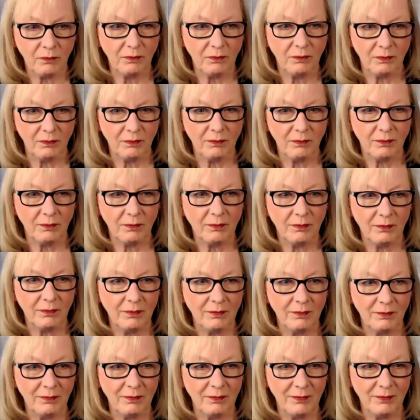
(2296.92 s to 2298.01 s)
a big lesson.
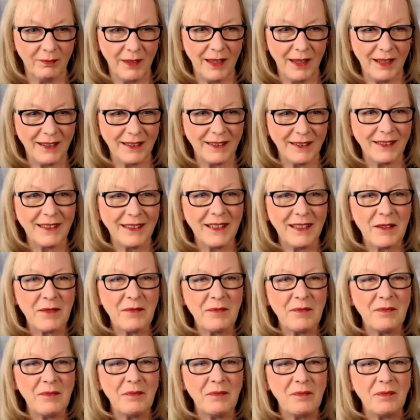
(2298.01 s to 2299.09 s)
So this
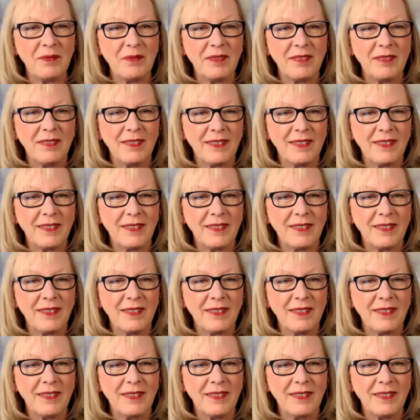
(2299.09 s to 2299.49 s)
violet